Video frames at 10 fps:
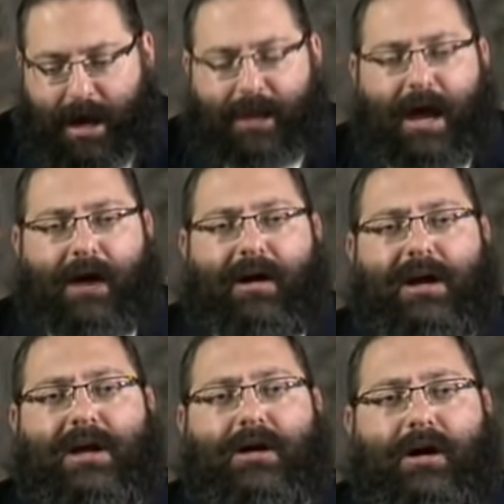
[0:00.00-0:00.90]
Ela
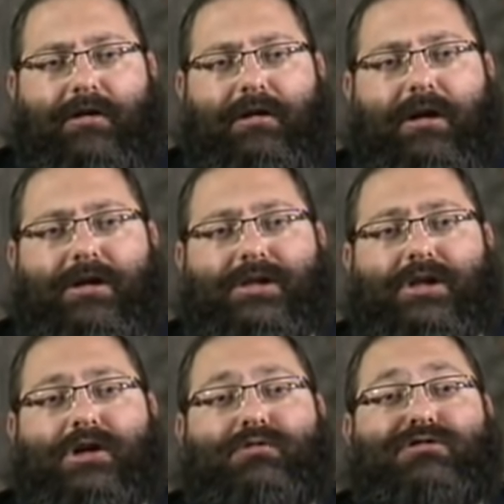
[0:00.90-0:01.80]
areini koir
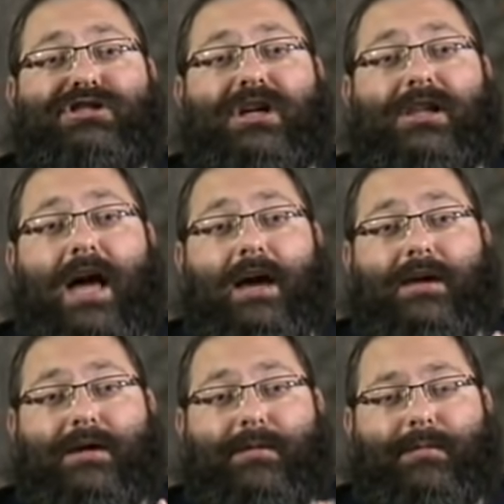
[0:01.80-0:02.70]
yoseh
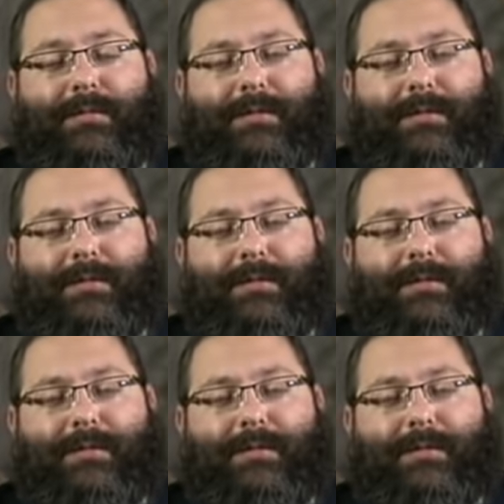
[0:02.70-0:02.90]
Yerushalayim.